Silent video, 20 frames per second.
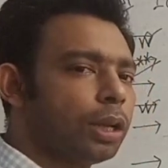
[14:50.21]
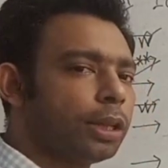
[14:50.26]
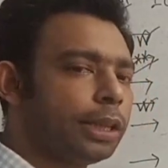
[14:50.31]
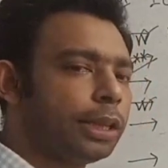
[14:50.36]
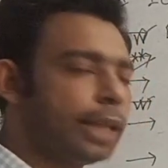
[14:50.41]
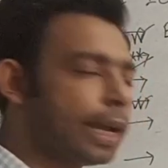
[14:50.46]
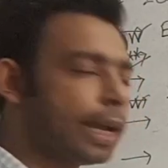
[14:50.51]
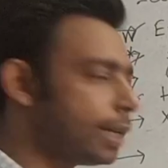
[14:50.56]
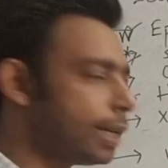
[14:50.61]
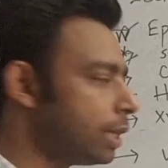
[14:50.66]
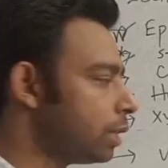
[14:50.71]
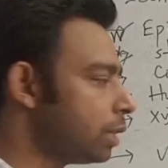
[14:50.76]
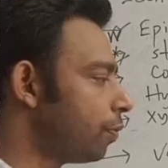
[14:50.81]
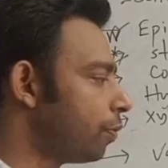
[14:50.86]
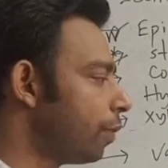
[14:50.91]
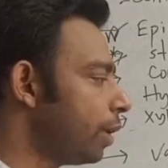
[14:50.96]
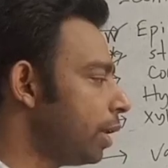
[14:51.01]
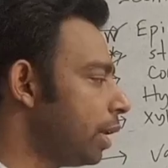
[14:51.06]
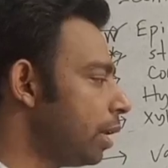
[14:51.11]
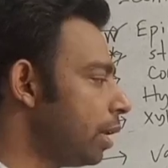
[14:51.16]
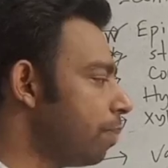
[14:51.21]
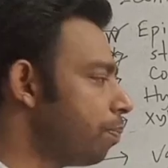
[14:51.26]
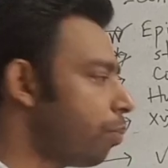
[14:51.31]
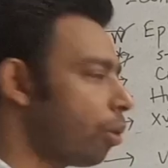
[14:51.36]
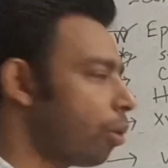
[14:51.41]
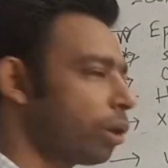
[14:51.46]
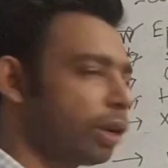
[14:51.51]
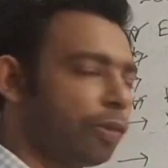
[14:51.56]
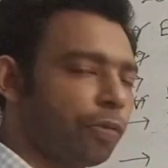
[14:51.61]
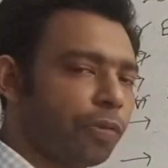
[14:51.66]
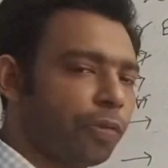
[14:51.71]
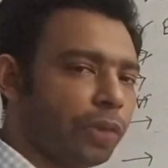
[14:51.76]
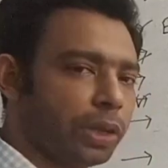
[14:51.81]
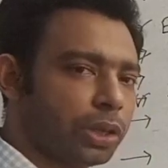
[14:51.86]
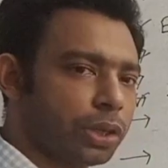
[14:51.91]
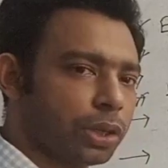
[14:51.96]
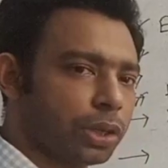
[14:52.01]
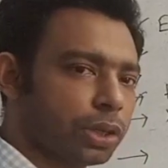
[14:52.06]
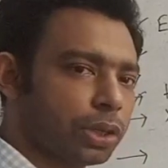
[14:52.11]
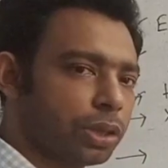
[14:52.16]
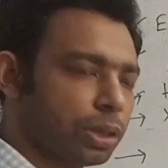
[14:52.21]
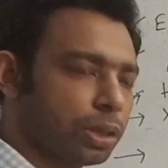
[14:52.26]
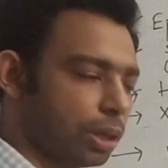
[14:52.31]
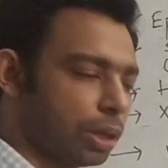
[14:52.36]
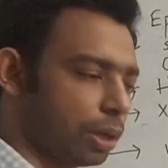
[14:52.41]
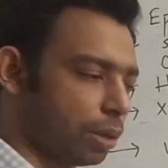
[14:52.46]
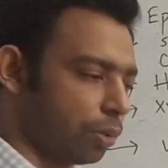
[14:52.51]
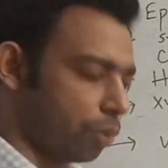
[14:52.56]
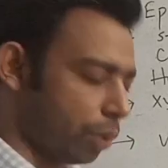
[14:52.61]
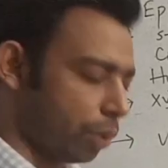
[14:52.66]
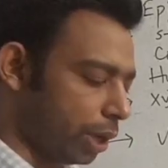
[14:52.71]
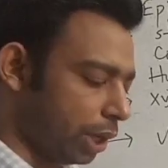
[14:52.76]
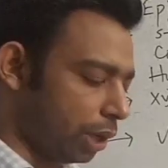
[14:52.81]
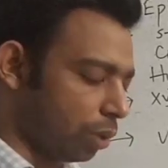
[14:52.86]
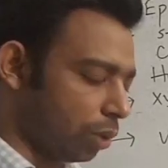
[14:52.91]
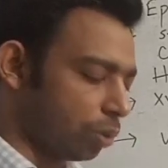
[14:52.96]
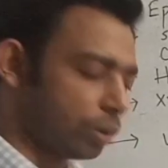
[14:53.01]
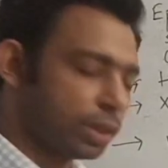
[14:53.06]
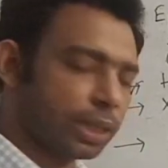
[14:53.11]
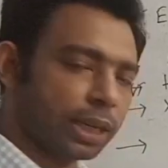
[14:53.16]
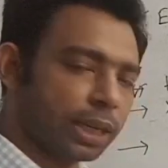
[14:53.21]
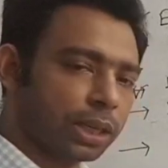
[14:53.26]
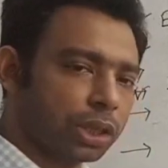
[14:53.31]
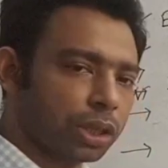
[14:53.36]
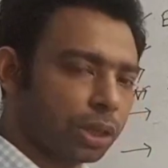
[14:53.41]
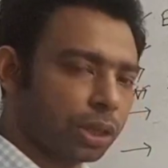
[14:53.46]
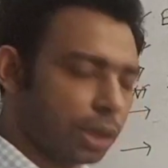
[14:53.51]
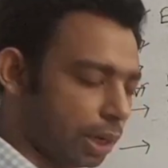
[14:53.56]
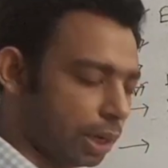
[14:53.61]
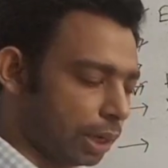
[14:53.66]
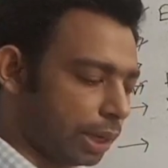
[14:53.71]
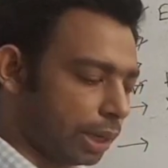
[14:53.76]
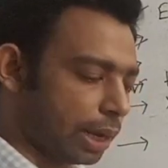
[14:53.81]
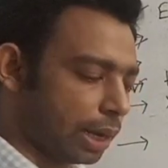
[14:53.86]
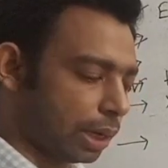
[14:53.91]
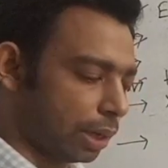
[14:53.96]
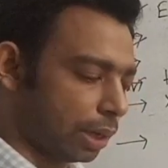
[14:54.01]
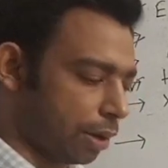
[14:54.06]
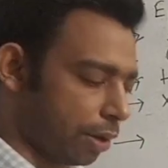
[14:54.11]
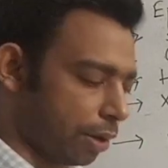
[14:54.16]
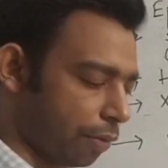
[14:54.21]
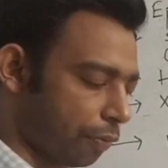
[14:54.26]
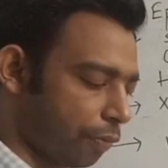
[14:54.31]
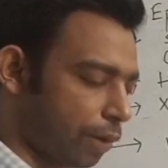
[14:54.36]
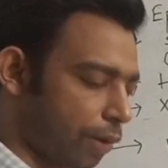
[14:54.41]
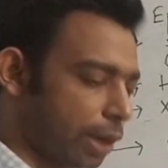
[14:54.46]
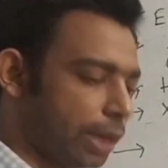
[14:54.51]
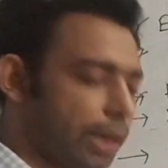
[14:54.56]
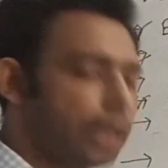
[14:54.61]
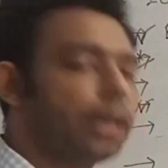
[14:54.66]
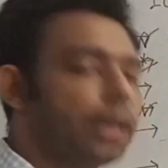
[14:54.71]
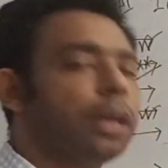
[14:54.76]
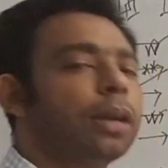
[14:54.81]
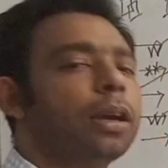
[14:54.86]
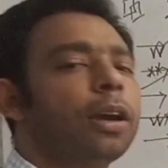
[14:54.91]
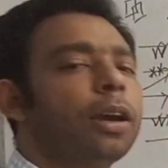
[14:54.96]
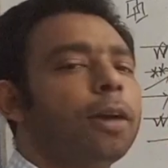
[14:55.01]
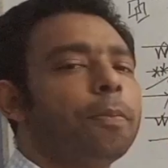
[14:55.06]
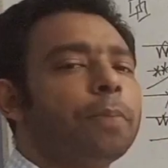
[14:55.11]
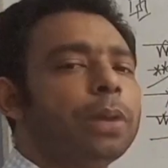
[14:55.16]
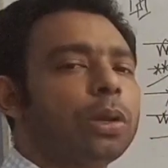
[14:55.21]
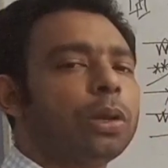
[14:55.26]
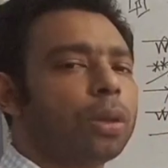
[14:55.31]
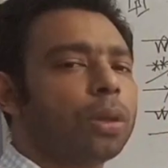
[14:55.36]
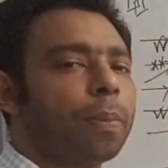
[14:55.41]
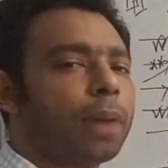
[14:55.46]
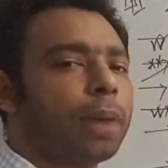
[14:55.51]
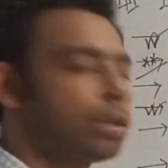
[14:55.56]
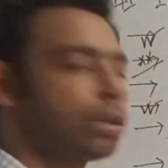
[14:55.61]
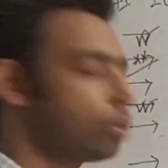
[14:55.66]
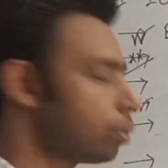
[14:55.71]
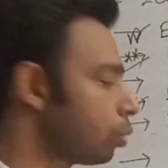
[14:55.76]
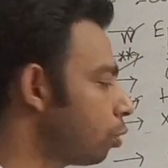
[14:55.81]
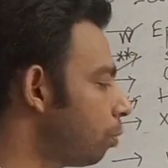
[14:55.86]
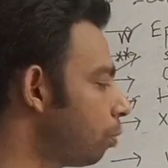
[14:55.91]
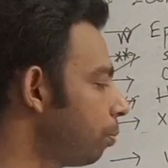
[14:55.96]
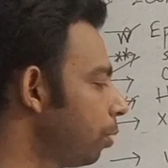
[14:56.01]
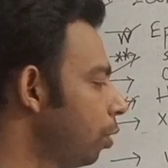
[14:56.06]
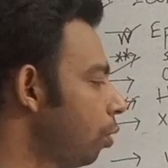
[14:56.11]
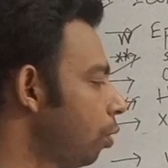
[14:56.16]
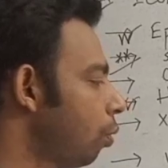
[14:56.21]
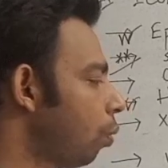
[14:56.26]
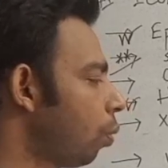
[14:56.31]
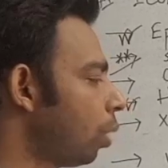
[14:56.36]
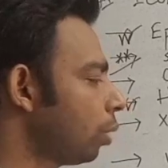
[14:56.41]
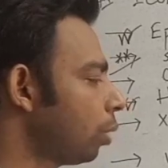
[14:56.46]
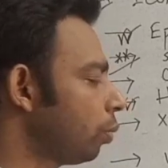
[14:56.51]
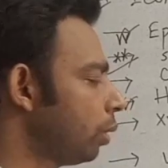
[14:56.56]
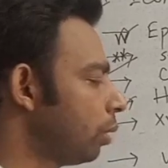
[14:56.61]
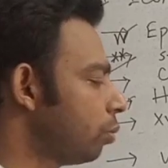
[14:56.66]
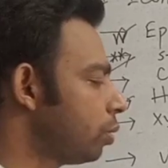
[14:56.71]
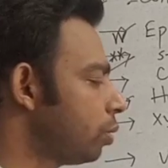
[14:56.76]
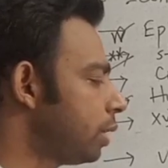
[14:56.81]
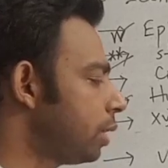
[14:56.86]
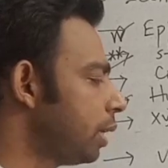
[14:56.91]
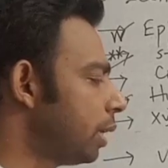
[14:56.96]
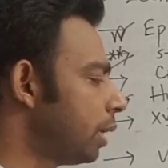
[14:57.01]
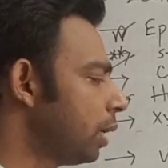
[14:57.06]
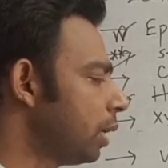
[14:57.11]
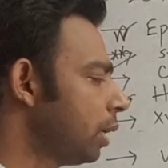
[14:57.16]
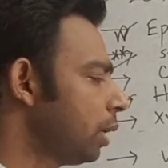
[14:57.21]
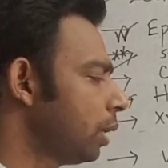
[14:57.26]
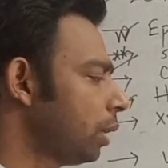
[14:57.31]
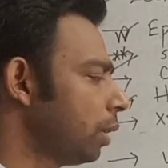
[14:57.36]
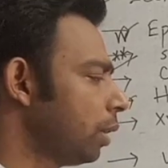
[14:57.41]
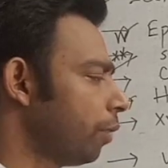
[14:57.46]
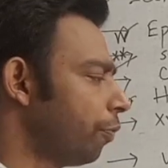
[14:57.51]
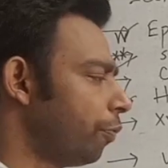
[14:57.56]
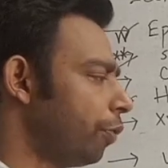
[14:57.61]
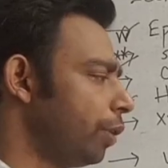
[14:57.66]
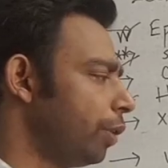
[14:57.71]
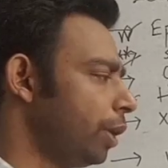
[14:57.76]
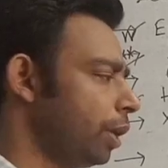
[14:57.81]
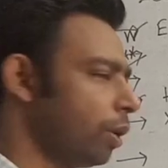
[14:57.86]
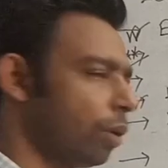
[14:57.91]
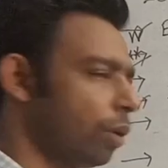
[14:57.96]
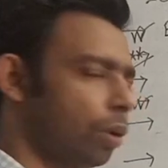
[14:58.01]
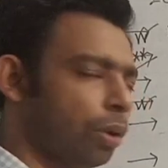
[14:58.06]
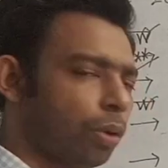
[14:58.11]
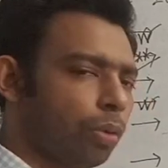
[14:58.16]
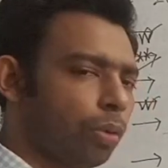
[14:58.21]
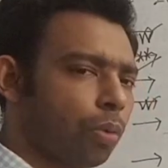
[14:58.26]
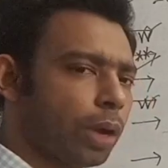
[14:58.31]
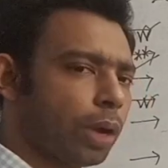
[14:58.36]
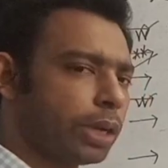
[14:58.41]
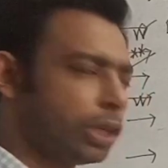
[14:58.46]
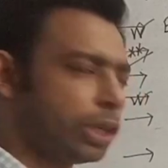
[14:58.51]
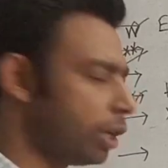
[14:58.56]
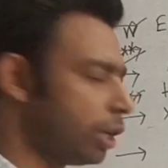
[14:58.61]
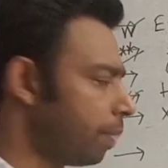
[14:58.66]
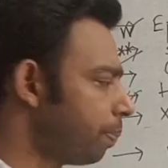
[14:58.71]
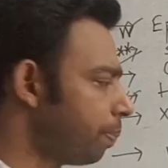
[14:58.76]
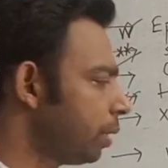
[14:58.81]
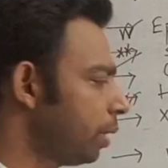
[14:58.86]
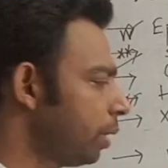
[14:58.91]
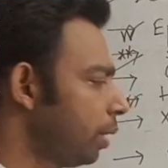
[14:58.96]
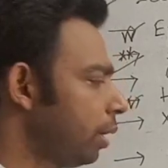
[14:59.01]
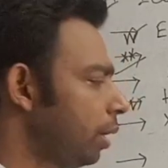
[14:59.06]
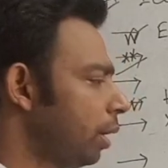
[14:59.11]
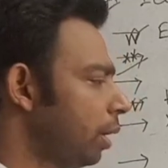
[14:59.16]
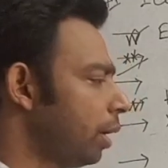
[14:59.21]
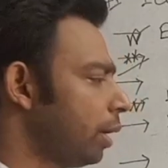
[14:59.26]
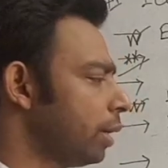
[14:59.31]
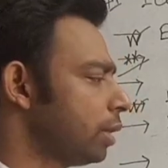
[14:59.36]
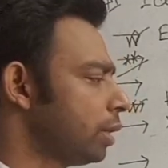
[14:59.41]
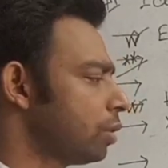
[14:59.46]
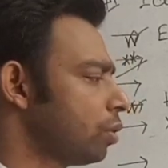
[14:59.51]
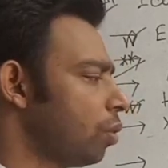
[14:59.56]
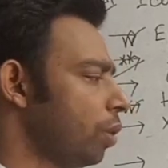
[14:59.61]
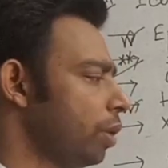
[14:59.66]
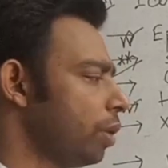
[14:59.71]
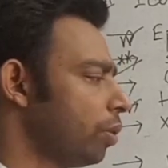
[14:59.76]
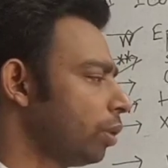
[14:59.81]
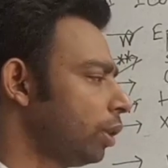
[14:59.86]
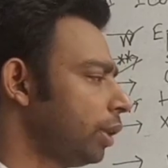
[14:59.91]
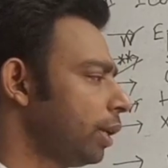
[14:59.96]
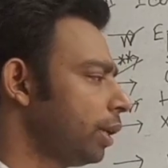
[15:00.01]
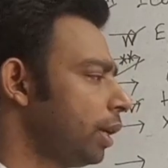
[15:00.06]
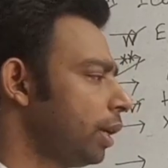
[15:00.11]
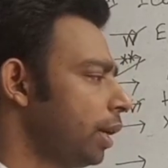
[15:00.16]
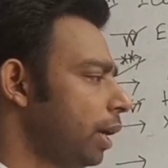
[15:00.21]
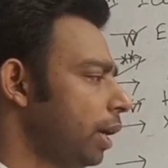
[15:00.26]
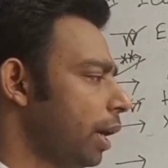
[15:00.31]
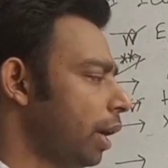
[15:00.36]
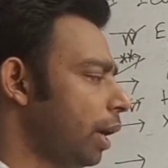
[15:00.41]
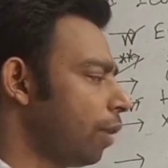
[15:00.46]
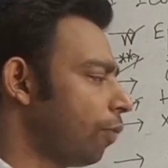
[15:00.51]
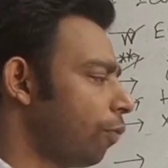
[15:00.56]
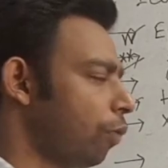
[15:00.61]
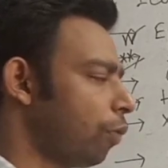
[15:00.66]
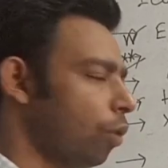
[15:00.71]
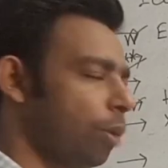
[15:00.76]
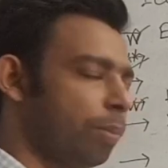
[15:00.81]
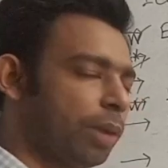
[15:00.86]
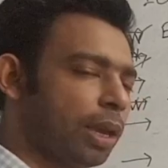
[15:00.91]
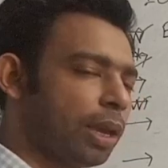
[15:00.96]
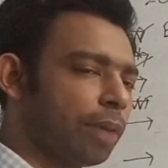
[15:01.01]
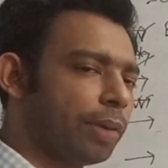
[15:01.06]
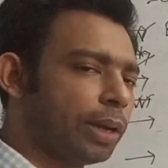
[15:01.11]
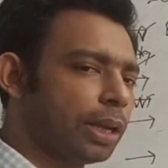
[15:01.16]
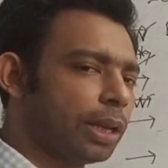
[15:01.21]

That is very important features when you section and can finding below the microscope. What will you see? The V or Y shaped is going on there, and phloem cavity